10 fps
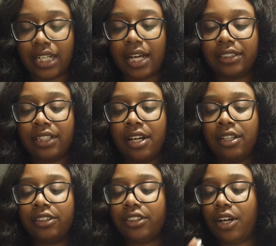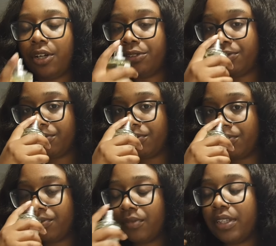size. So
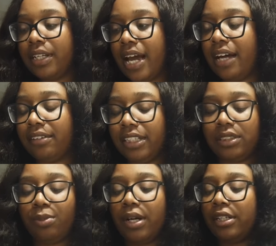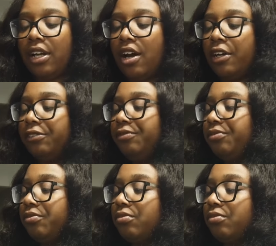yeah, this one, y'all.